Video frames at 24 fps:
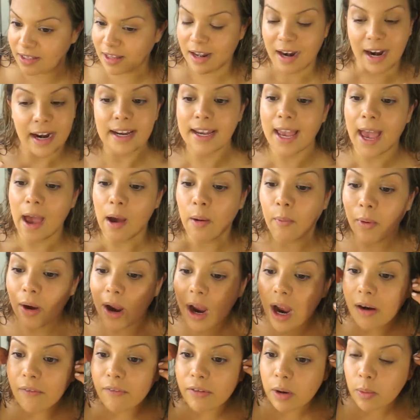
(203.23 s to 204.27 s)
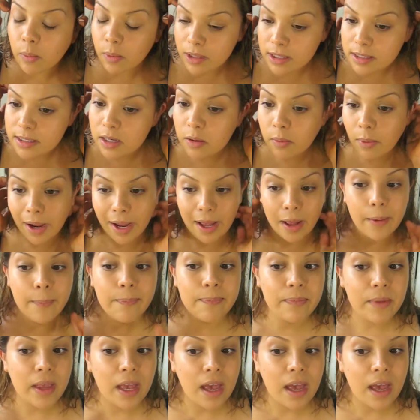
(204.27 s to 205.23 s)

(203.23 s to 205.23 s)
that I get every once in a while.